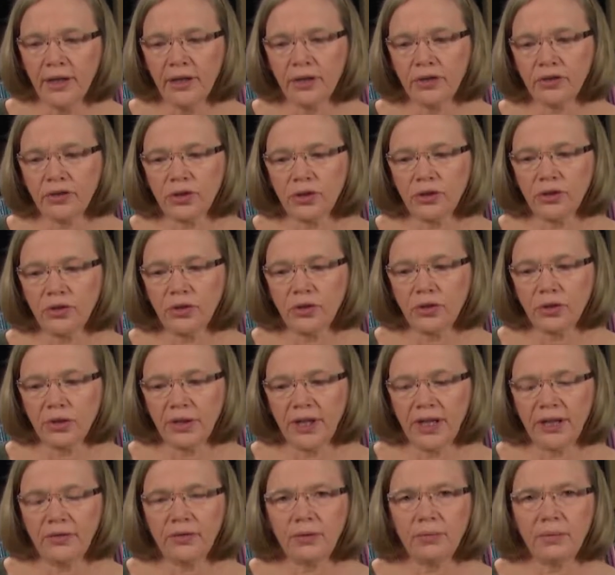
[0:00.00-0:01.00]
So you could
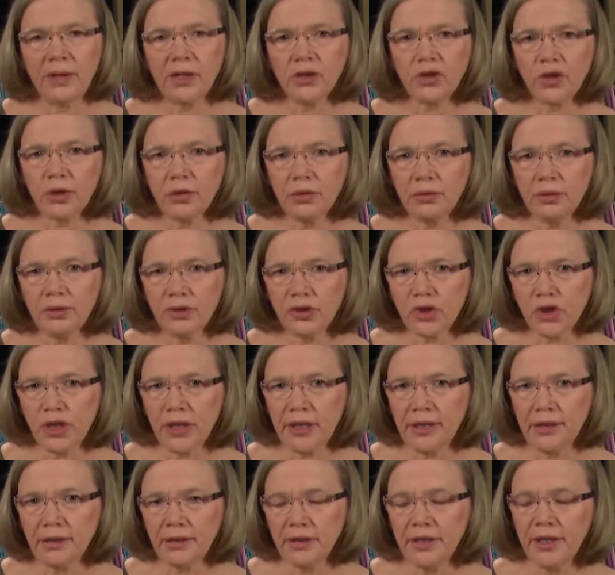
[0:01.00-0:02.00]
have a much older
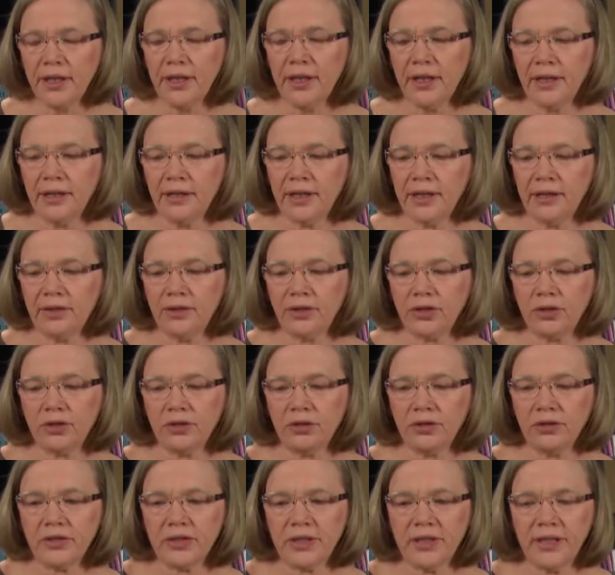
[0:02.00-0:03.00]
child that is
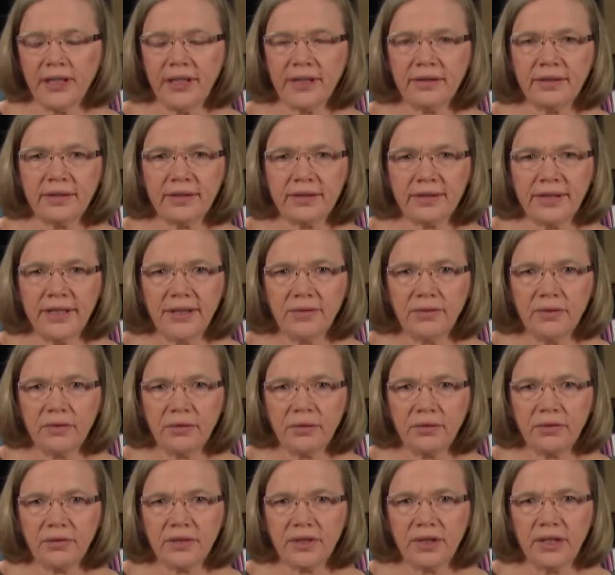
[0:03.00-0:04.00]
starting at this level
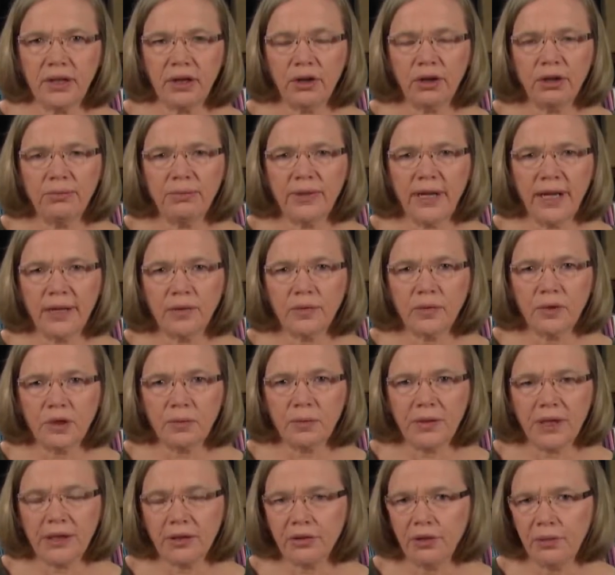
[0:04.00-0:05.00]
because their home language
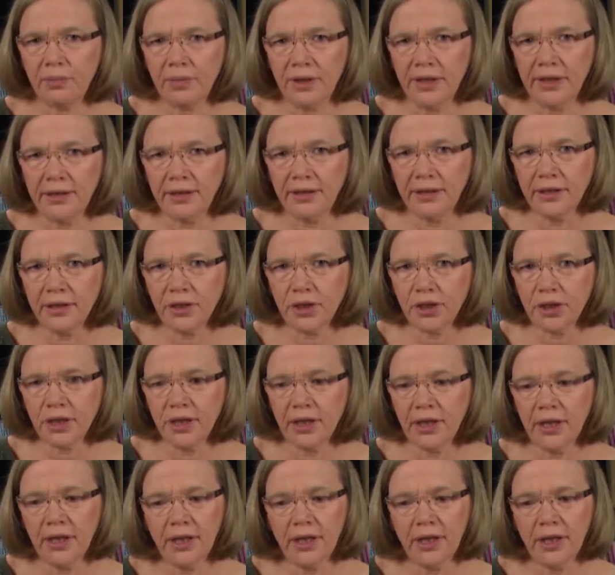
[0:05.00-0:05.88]
might not be English,